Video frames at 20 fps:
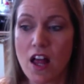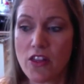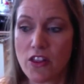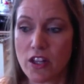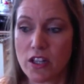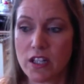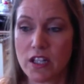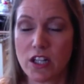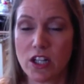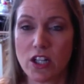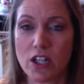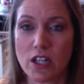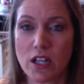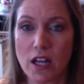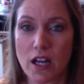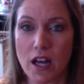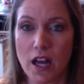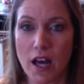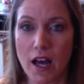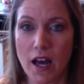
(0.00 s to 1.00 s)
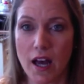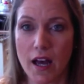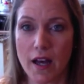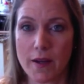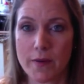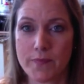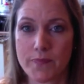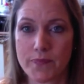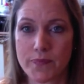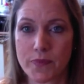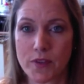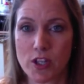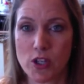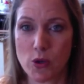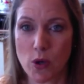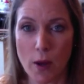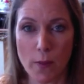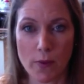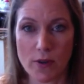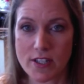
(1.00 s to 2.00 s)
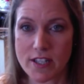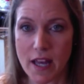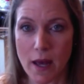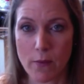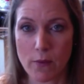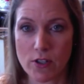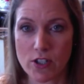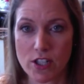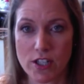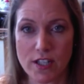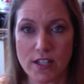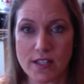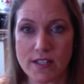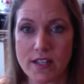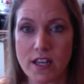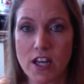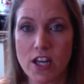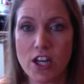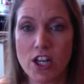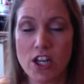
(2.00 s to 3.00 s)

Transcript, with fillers: the little uh, cucumber sandwiches.